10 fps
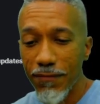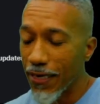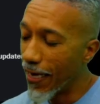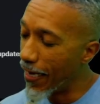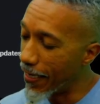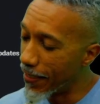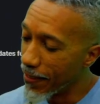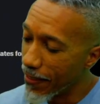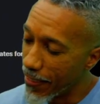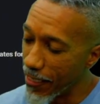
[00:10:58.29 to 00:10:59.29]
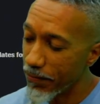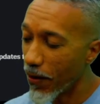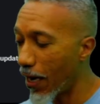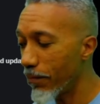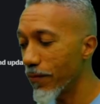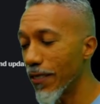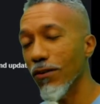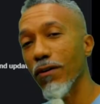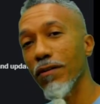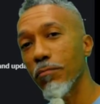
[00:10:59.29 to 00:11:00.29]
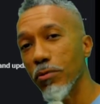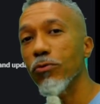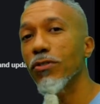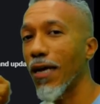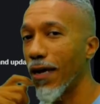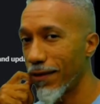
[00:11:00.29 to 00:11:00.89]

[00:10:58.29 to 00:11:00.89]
And hip-hop is on the blue side.